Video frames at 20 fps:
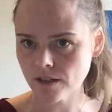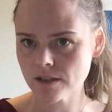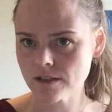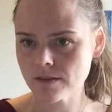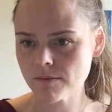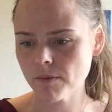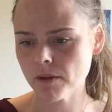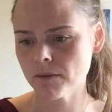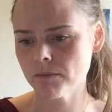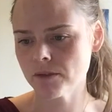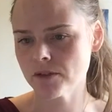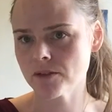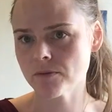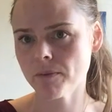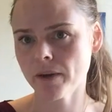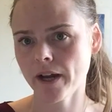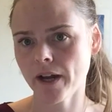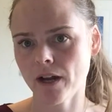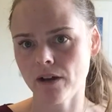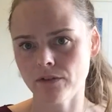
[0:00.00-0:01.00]
It's published
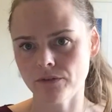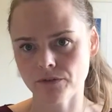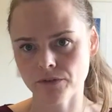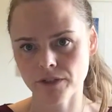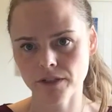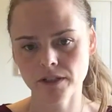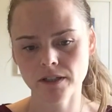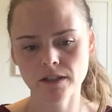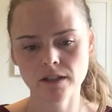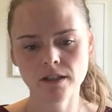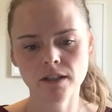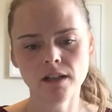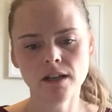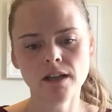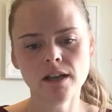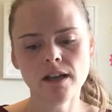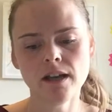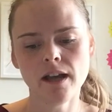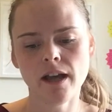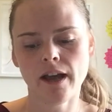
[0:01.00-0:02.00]
by Alfred,
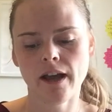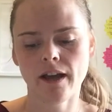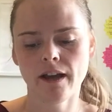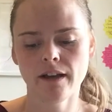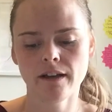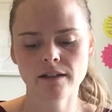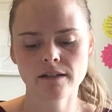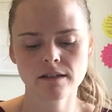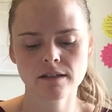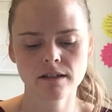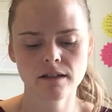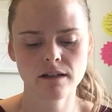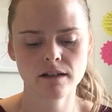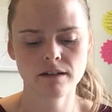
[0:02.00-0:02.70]
and